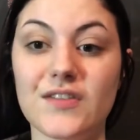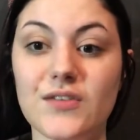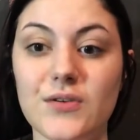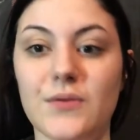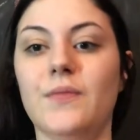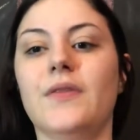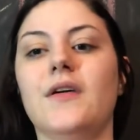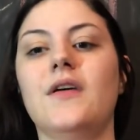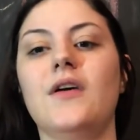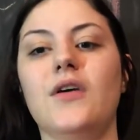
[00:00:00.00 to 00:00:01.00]
too.
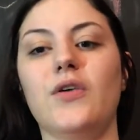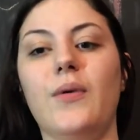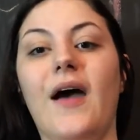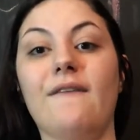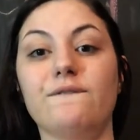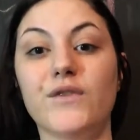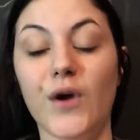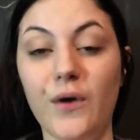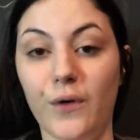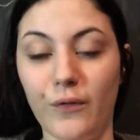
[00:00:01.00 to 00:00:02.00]
You have
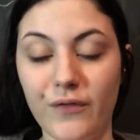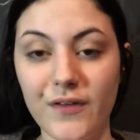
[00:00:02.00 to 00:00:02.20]
dove,